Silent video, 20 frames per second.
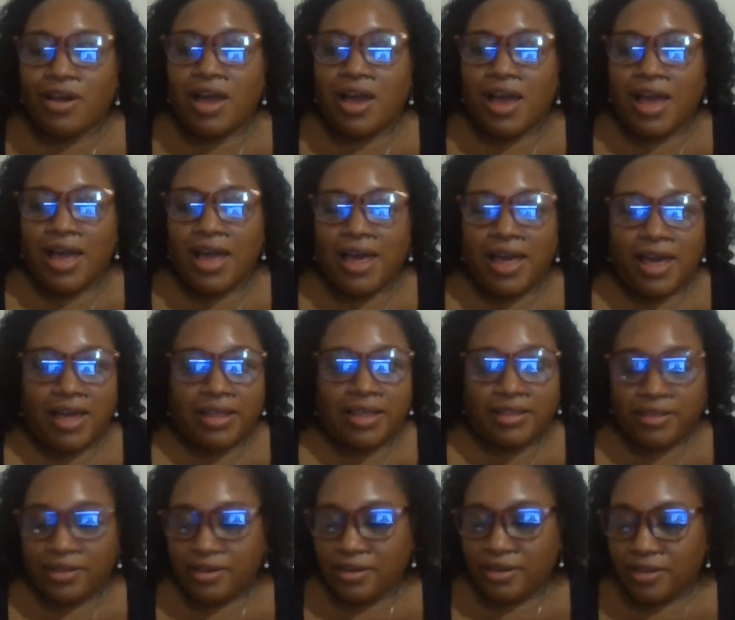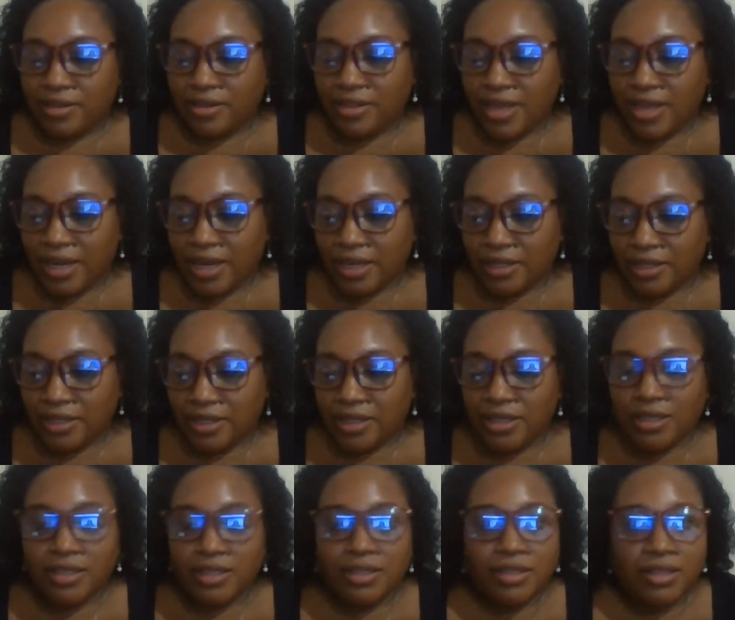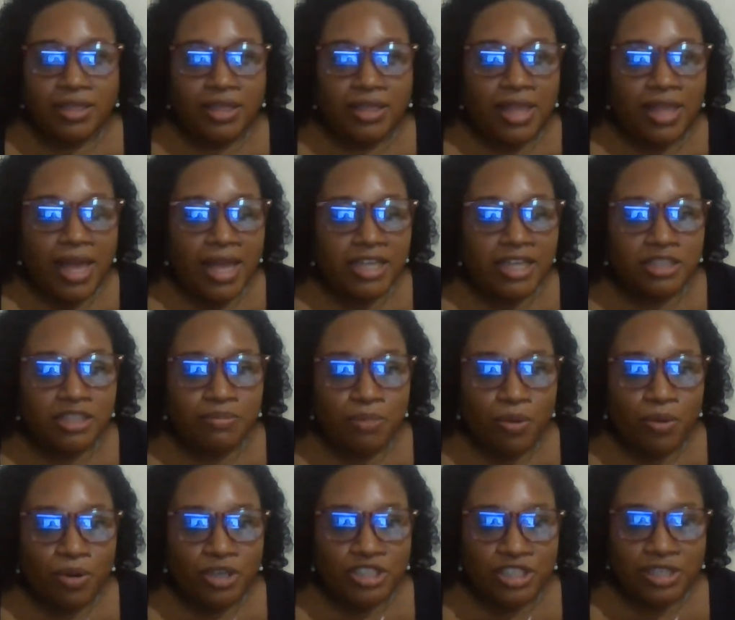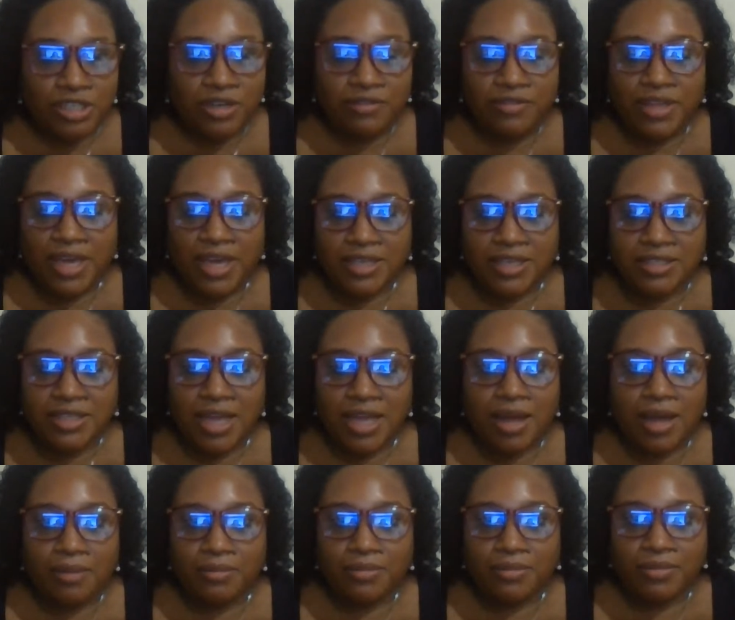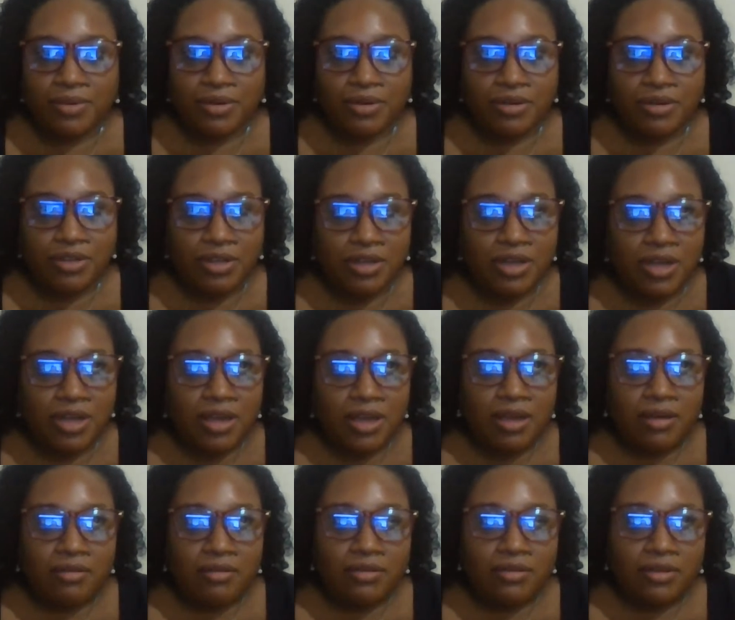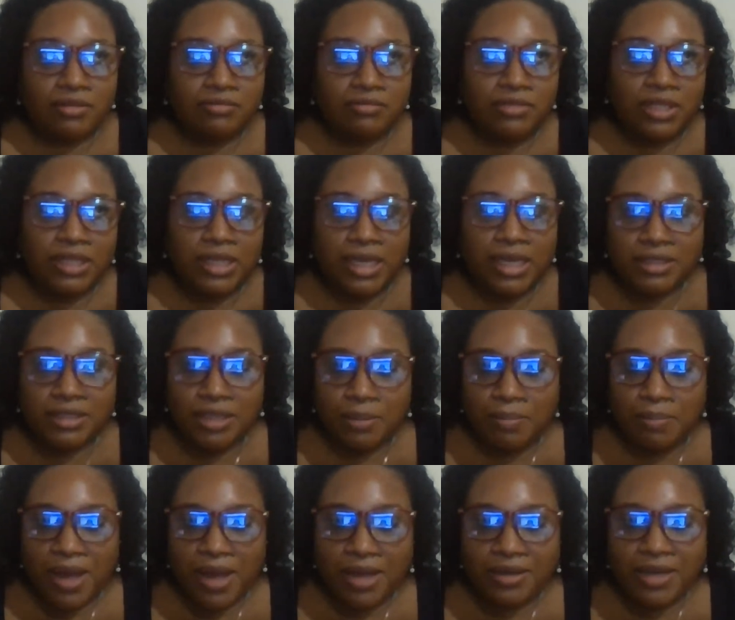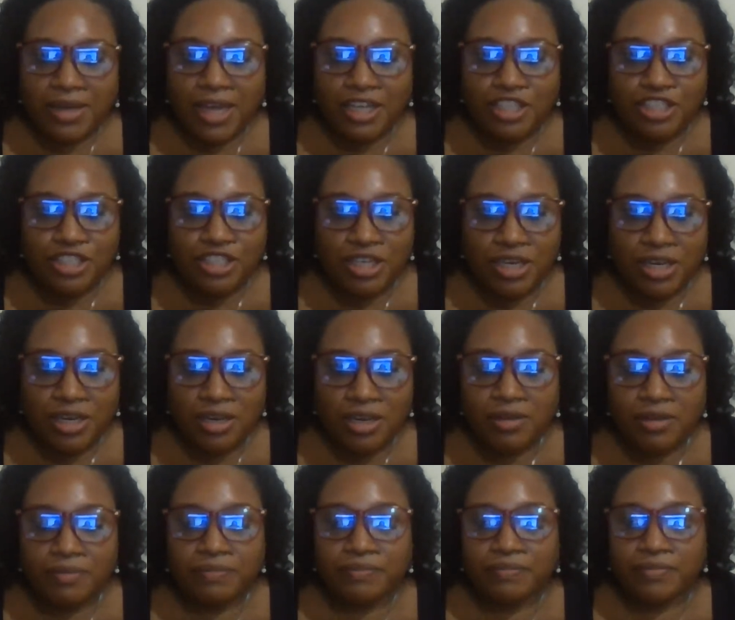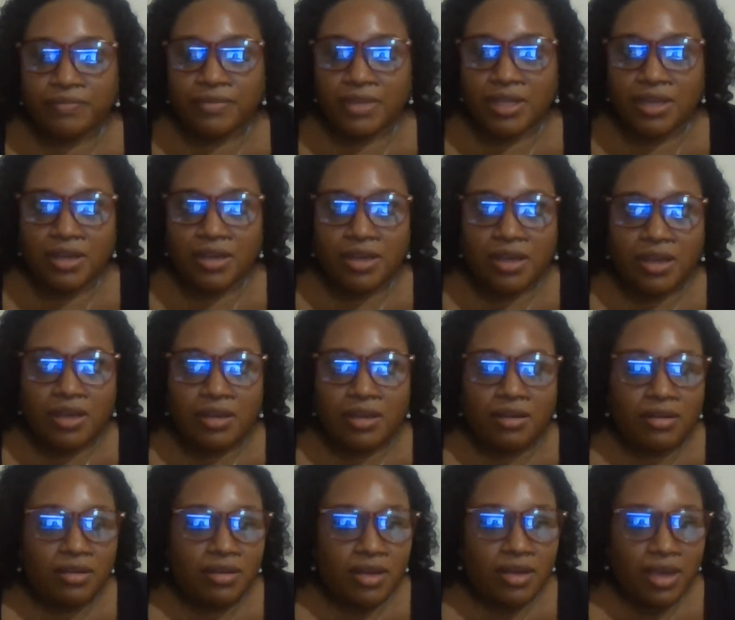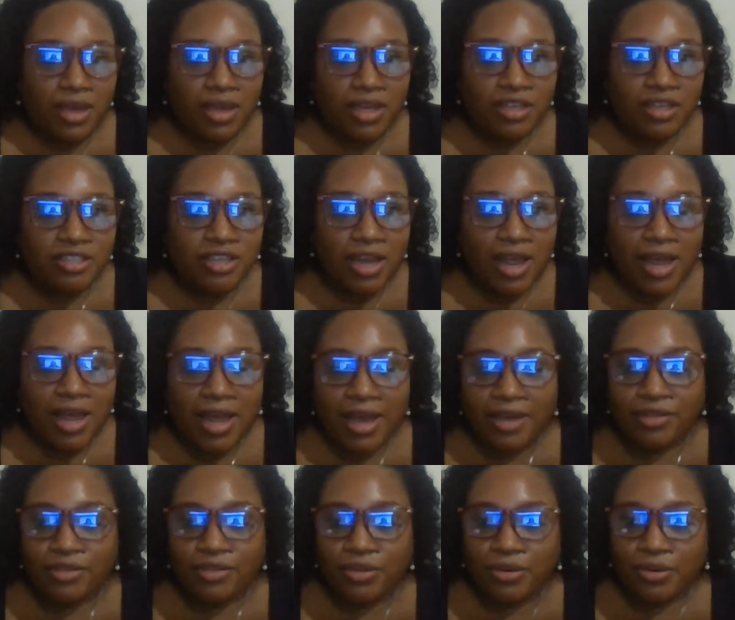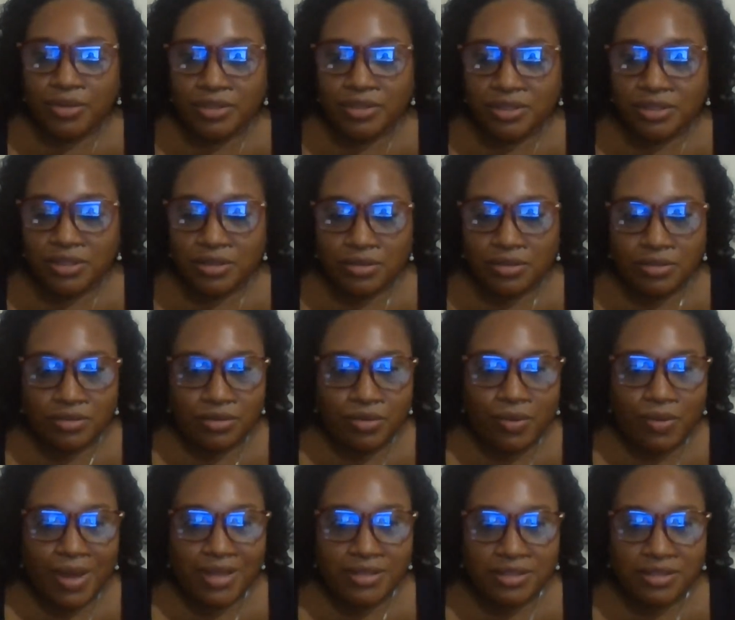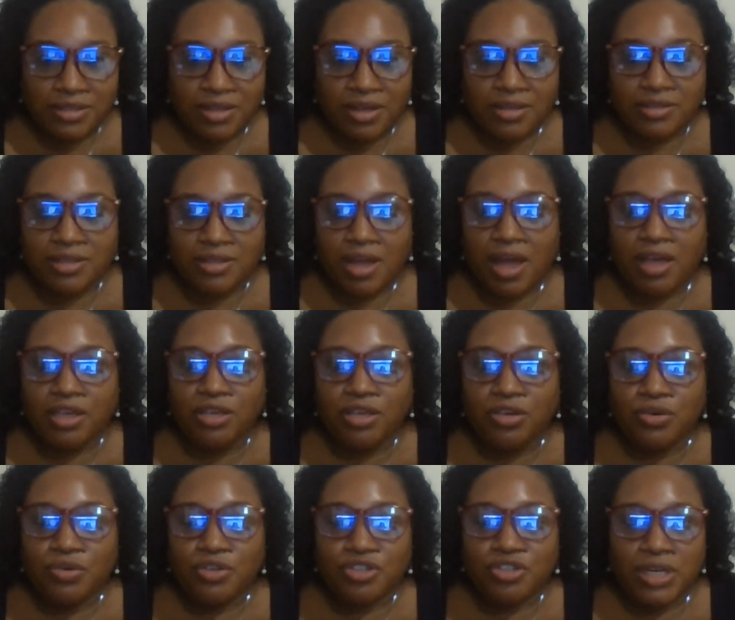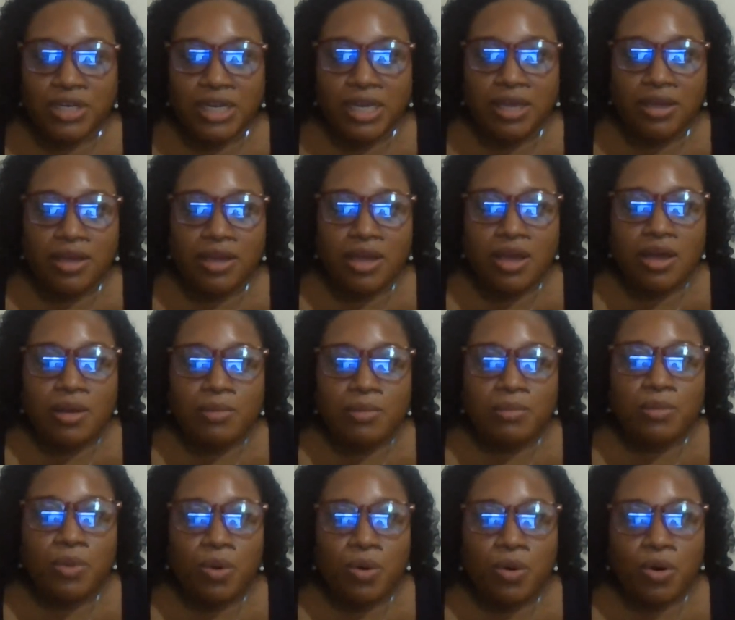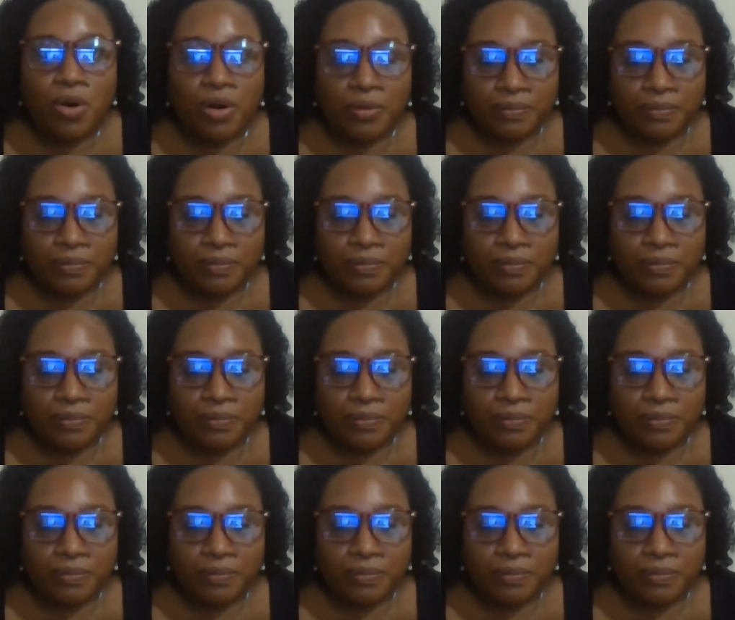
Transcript: And then the last portion of the exam, the later part like G, HI, those questions are usually more